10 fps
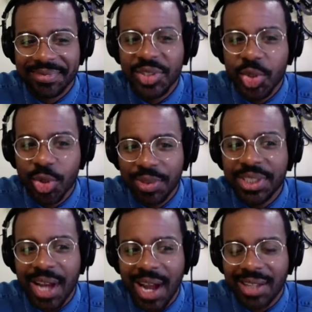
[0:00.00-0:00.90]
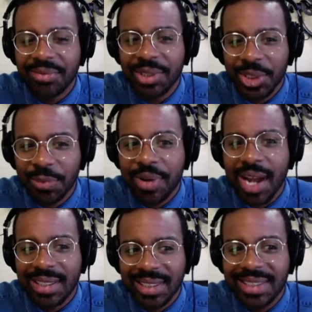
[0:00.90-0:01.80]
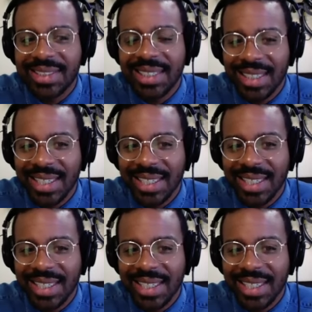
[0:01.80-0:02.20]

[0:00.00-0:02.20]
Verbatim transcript: You'll be shocked once you practice.